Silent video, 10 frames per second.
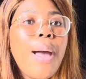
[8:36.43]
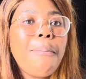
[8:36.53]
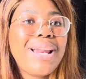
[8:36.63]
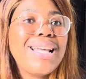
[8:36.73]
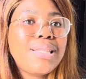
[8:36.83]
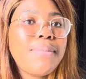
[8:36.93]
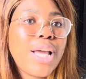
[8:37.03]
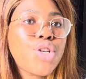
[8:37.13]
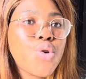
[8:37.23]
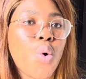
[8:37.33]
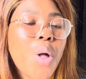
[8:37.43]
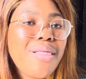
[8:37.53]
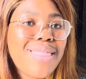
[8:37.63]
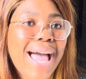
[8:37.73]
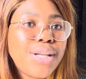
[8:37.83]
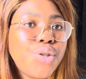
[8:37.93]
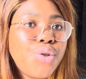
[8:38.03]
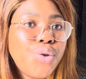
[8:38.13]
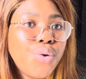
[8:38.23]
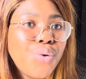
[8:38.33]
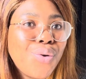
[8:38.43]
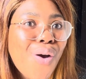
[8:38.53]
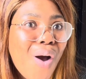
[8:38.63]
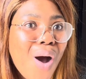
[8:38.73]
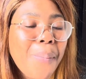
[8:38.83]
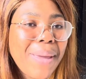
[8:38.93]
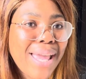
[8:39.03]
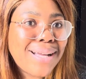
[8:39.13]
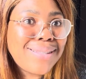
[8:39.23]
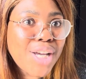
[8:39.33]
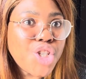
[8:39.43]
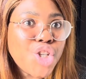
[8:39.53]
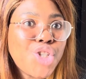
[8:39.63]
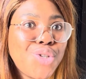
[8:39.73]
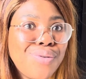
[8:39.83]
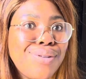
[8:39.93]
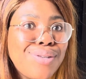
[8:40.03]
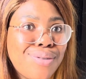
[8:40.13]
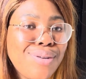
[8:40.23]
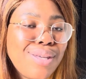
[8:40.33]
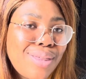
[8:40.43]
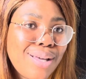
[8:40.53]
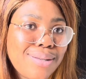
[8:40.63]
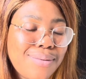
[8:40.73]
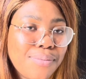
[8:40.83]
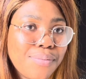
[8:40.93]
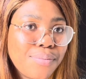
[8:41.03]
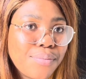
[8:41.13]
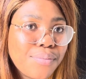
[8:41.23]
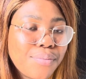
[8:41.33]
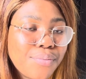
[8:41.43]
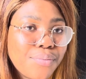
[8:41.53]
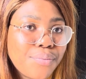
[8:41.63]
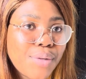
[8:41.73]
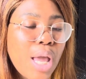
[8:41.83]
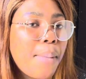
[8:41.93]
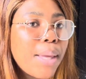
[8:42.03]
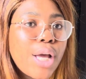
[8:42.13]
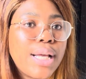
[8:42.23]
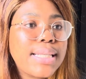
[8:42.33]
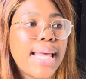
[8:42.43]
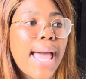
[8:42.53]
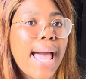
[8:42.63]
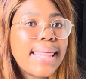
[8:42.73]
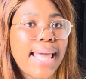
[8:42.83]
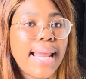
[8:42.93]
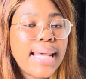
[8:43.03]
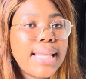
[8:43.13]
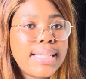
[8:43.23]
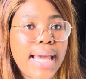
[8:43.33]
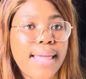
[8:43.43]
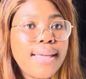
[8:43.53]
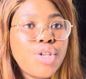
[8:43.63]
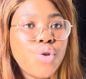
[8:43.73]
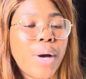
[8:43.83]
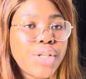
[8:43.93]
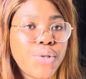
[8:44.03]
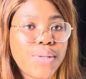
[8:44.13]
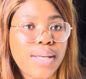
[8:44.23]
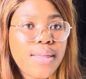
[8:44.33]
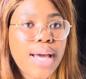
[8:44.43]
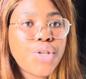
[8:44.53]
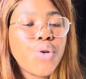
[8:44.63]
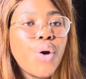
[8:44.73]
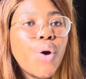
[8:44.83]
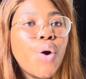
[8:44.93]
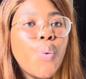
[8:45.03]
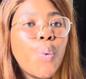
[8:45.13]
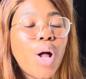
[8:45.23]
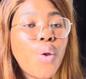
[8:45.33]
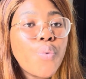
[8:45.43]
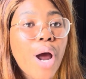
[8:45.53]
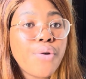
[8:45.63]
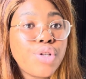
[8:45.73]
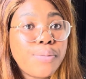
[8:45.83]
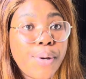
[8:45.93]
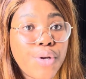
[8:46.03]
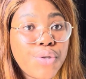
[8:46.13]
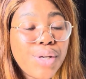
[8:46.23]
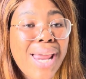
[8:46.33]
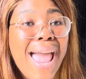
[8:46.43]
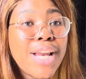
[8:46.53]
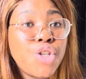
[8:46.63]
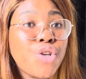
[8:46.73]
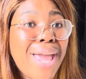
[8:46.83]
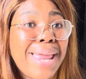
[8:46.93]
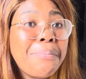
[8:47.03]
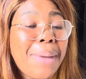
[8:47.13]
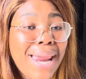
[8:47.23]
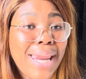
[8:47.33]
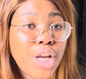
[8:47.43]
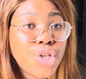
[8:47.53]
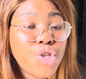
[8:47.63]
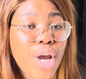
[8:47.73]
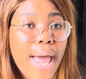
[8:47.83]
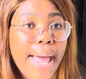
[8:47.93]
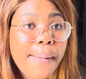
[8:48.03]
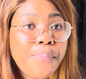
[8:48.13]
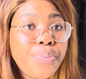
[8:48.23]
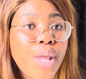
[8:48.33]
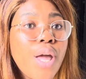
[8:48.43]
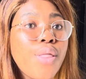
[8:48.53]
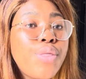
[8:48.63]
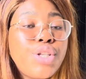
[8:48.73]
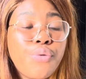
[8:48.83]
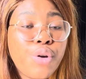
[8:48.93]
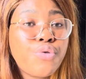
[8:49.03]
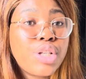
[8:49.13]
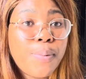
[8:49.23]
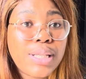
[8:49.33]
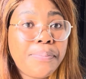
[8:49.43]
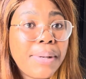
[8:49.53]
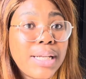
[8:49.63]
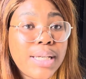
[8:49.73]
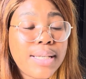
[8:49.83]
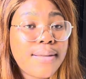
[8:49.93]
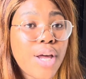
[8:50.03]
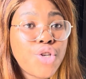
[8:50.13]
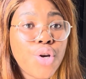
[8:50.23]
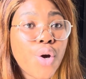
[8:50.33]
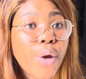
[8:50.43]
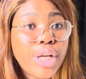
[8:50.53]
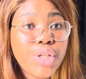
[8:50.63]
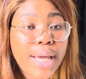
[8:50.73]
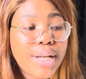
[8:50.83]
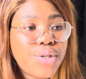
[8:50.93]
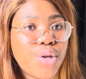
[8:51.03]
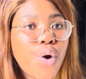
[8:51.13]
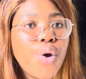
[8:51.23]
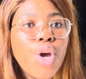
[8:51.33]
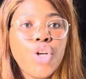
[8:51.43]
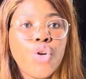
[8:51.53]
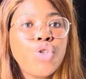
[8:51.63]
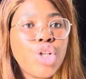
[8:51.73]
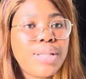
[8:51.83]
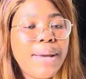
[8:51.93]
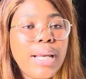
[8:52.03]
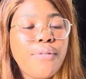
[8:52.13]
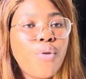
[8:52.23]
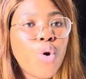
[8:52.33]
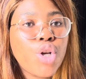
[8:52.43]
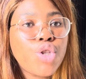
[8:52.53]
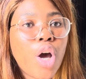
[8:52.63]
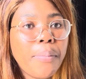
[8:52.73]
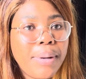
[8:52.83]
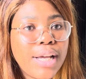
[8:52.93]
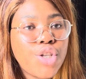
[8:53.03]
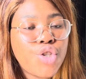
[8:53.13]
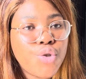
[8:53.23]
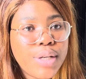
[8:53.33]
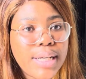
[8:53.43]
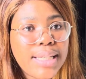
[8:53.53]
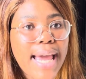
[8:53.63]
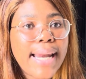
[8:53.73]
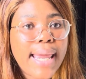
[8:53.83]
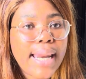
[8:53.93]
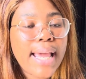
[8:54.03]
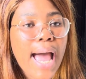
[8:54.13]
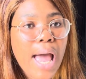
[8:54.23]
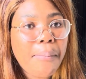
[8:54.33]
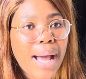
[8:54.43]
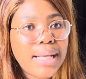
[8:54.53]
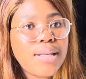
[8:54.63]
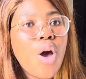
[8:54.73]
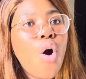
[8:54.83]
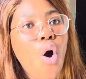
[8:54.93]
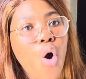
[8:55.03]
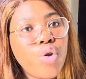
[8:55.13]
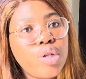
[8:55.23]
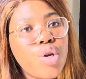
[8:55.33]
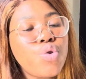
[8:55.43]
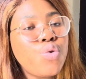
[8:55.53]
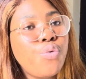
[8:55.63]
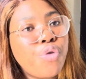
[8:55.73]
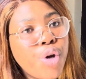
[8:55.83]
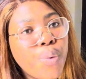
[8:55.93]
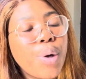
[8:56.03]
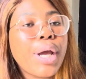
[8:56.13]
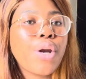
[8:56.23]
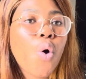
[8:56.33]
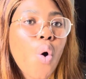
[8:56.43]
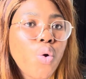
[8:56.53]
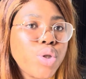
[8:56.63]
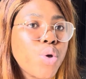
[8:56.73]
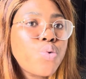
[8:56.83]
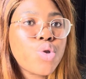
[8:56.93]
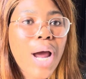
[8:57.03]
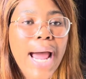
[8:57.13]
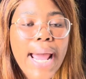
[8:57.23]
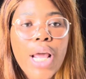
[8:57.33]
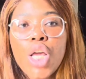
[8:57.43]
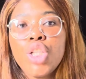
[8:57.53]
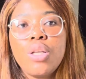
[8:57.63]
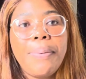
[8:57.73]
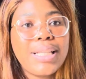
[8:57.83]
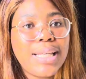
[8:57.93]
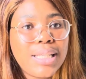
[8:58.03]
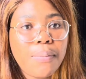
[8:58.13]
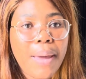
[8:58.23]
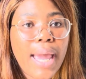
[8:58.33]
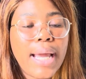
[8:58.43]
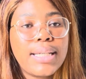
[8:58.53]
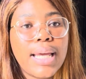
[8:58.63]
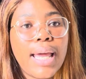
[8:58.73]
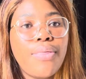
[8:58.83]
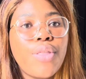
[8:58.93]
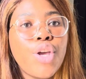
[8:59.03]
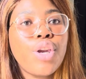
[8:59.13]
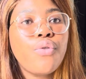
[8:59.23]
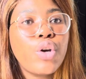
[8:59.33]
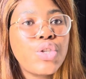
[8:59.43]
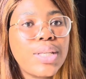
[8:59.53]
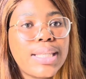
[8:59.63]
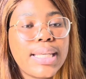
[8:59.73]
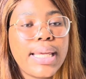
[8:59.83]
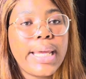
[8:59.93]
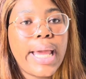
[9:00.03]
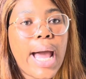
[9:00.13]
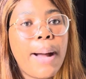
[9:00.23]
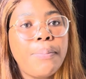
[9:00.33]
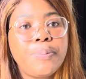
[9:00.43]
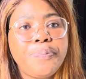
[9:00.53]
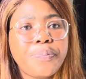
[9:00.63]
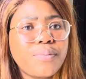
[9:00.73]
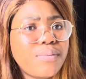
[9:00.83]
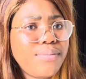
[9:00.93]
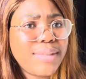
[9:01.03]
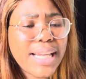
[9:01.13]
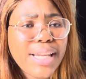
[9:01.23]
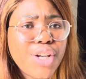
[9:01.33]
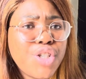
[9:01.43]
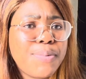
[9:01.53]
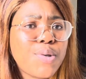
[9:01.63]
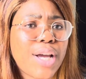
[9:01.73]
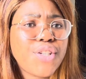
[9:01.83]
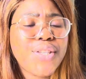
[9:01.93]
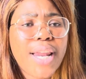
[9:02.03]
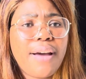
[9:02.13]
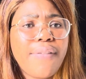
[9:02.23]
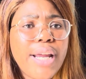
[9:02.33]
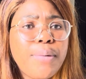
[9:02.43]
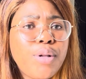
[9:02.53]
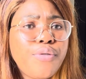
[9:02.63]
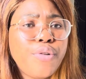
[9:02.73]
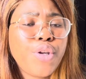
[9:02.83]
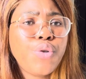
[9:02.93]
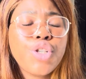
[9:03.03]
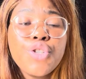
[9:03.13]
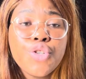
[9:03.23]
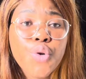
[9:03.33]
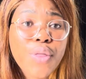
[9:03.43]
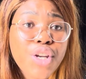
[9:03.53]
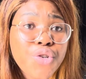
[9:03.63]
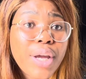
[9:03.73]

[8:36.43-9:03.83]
please make sure that you are paying attention to these 3 things. Because at the end of the day, they do want to see that you're a well-rounded person and you can manage the different responsibilities that you're going to get. So don't just mainly focus on being a student and getting high marks. Also do work and also try to participate in the university leadership structures that are available for you, just to show that you